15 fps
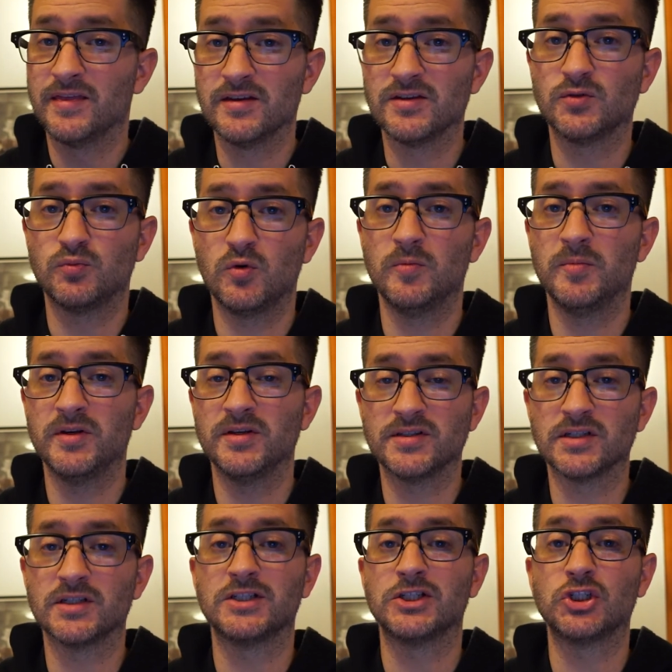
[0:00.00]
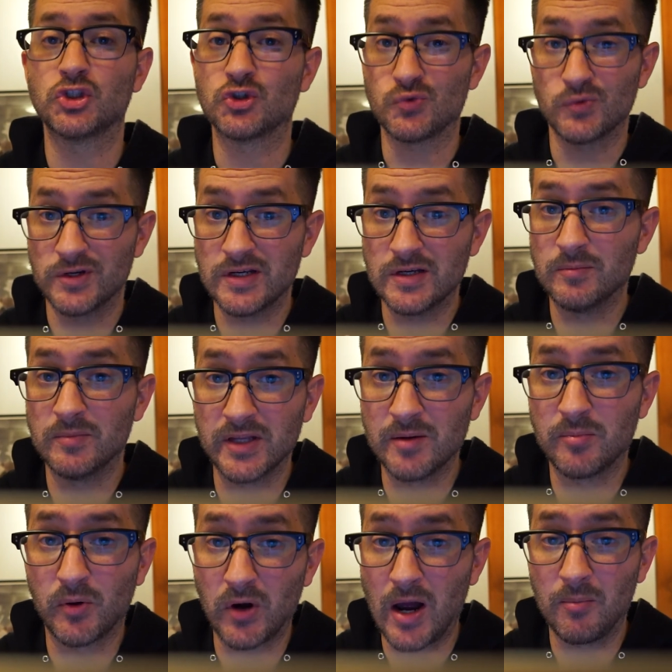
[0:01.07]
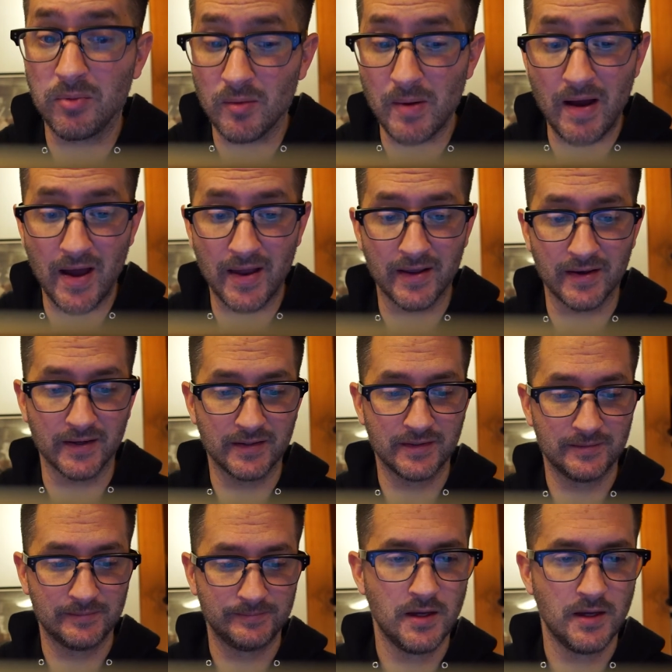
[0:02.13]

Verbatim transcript: This woman is extremely problematic.